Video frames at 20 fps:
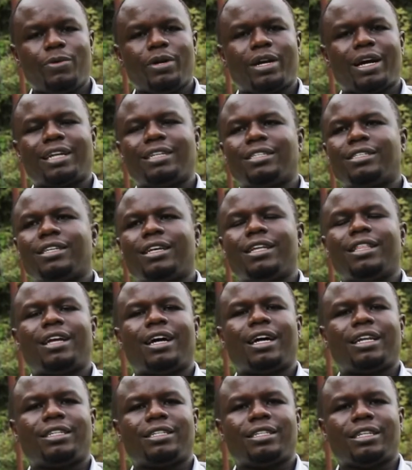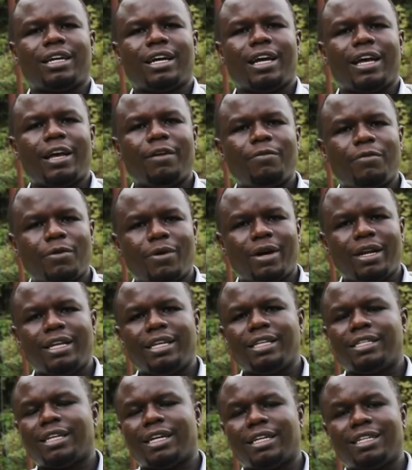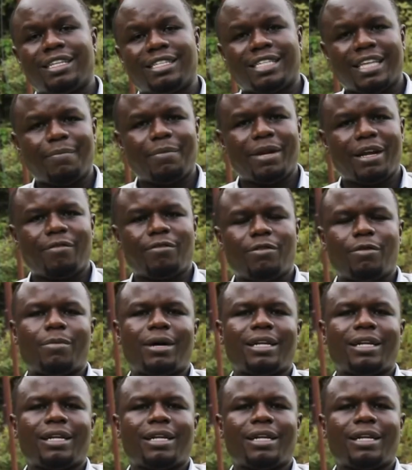we can't say that everyone is at the same level,